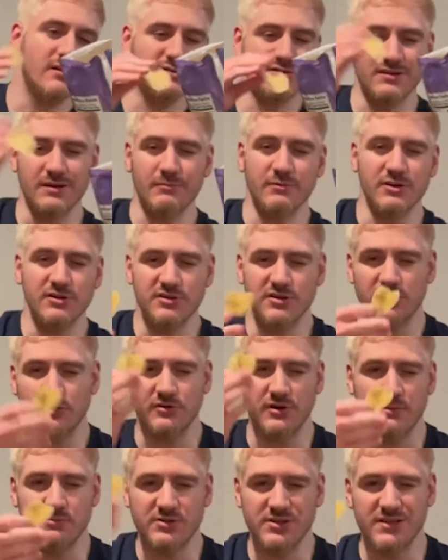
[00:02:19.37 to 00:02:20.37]
Similar to
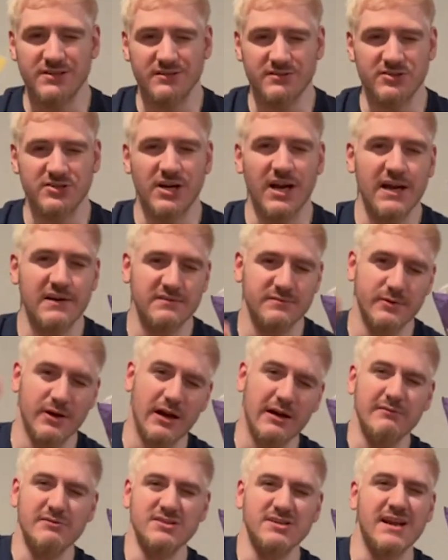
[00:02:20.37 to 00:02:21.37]
cream cheese and chives, but
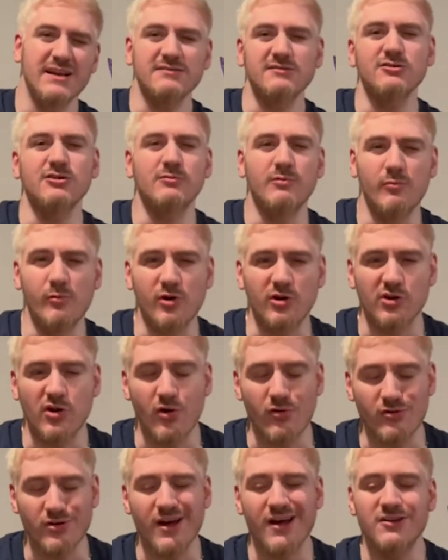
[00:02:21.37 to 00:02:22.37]
obviously has a little bit more
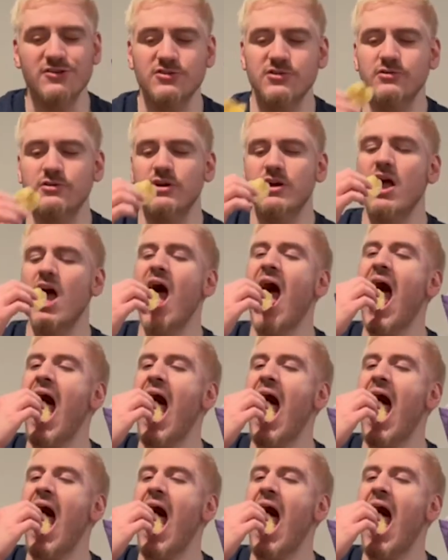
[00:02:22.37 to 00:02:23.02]
going on to it.